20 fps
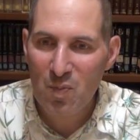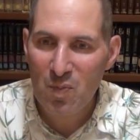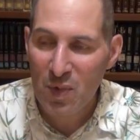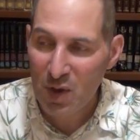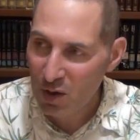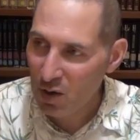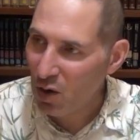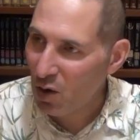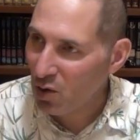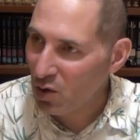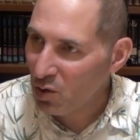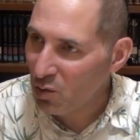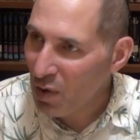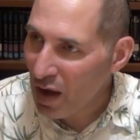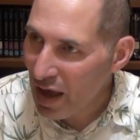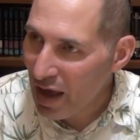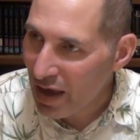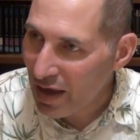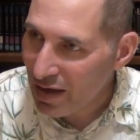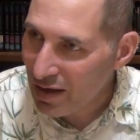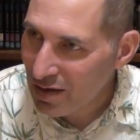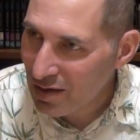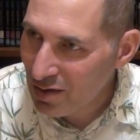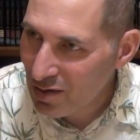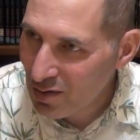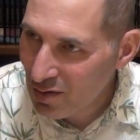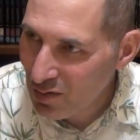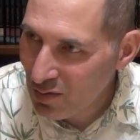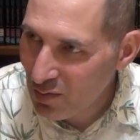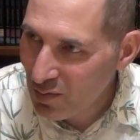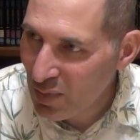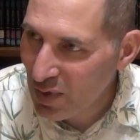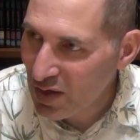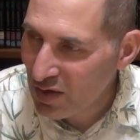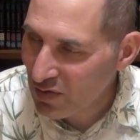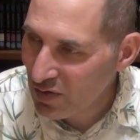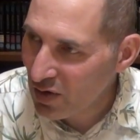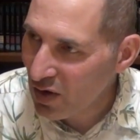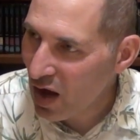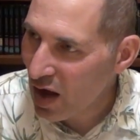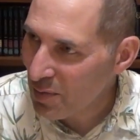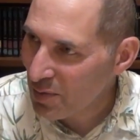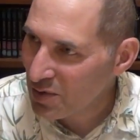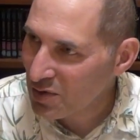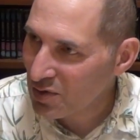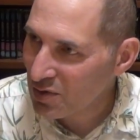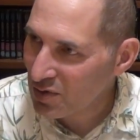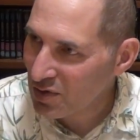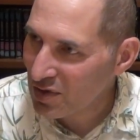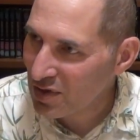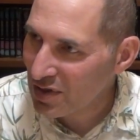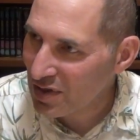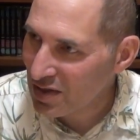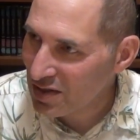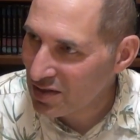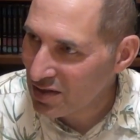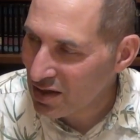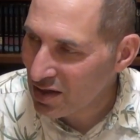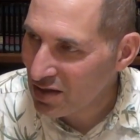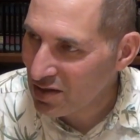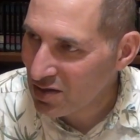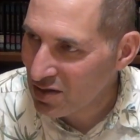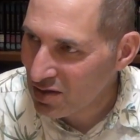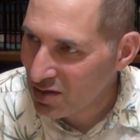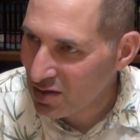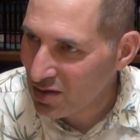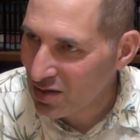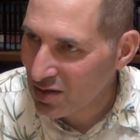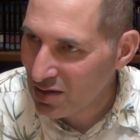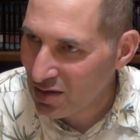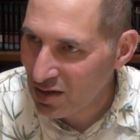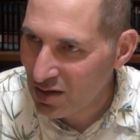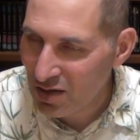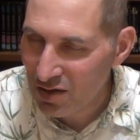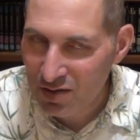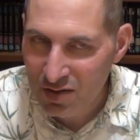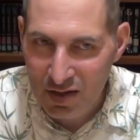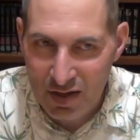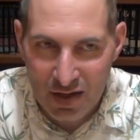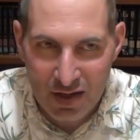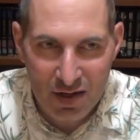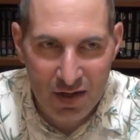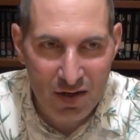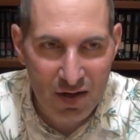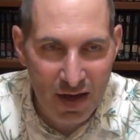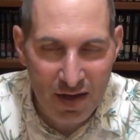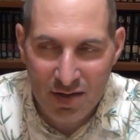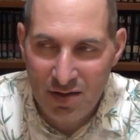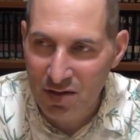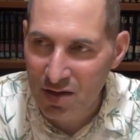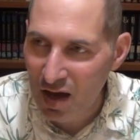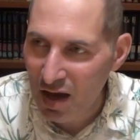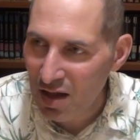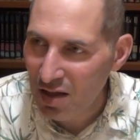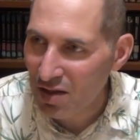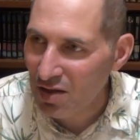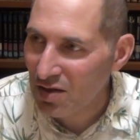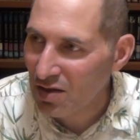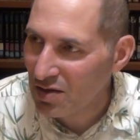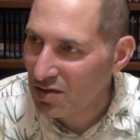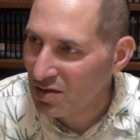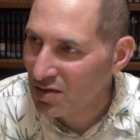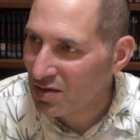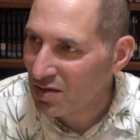in a holy way. But if the opportunity exists to eat a nice challah and